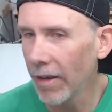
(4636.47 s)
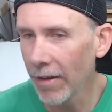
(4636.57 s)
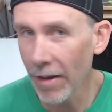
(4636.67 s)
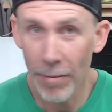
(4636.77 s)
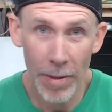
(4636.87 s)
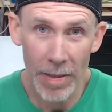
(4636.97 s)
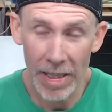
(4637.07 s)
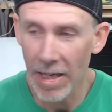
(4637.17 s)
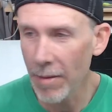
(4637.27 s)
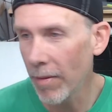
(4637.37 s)
and, and maybe
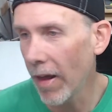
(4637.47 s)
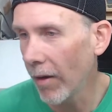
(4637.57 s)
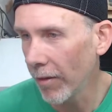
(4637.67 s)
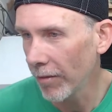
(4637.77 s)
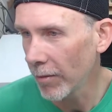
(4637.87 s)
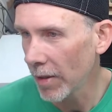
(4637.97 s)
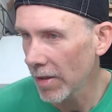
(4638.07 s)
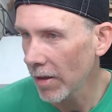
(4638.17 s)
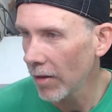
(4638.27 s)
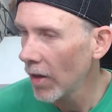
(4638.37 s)
keep that one for
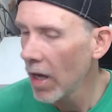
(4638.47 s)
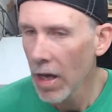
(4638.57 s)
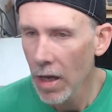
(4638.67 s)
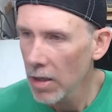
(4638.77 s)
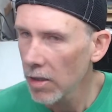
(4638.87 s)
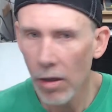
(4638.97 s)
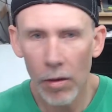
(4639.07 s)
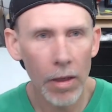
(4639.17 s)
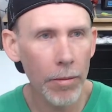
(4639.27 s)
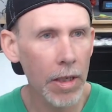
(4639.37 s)
myself.
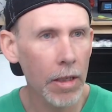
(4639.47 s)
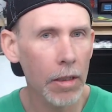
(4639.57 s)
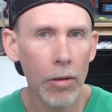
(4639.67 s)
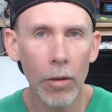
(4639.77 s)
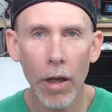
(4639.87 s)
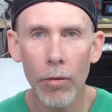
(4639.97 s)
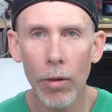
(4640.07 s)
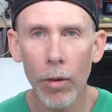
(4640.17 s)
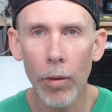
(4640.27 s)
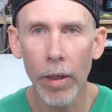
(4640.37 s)
So let me hold on
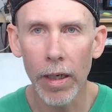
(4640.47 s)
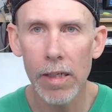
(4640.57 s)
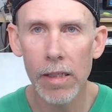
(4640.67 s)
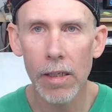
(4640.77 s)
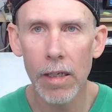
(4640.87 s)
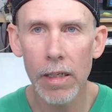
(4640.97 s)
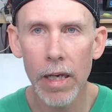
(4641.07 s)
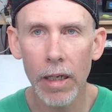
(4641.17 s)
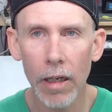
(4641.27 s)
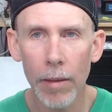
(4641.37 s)
real quick, guys. It's going to
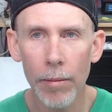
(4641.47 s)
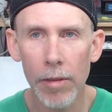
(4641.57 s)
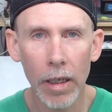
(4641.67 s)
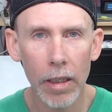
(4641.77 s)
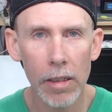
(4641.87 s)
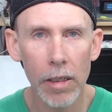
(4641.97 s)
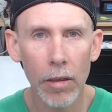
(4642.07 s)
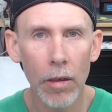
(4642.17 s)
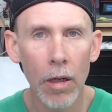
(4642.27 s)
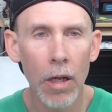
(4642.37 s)
take a couple seconds
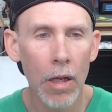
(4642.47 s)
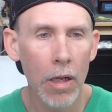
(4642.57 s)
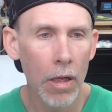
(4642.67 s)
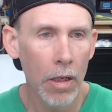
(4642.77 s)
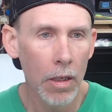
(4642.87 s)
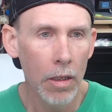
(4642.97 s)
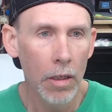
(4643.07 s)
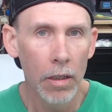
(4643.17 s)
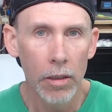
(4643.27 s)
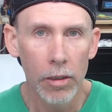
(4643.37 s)
here
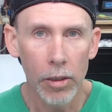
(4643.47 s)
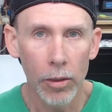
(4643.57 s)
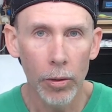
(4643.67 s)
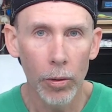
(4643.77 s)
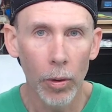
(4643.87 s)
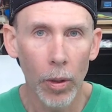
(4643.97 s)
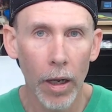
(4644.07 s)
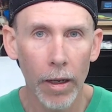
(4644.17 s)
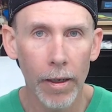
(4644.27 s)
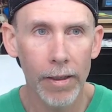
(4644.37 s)
to
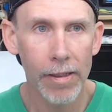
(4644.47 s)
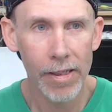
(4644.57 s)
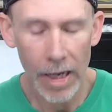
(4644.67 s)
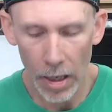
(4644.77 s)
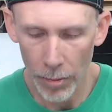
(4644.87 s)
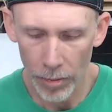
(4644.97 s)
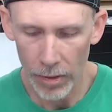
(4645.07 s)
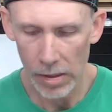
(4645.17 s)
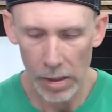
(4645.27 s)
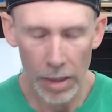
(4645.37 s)
set up
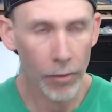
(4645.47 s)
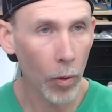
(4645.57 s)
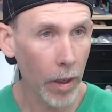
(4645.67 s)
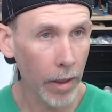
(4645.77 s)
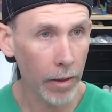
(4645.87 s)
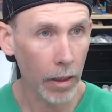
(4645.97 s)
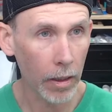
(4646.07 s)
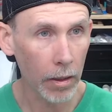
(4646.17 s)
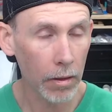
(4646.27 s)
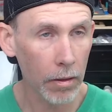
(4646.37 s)
this giveaway
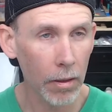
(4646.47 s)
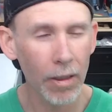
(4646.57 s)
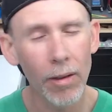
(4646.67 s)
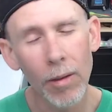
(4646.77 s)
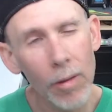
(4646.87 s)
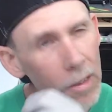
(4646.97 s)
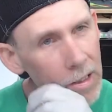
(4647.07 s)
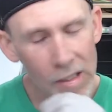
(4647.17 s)
thing. Oh,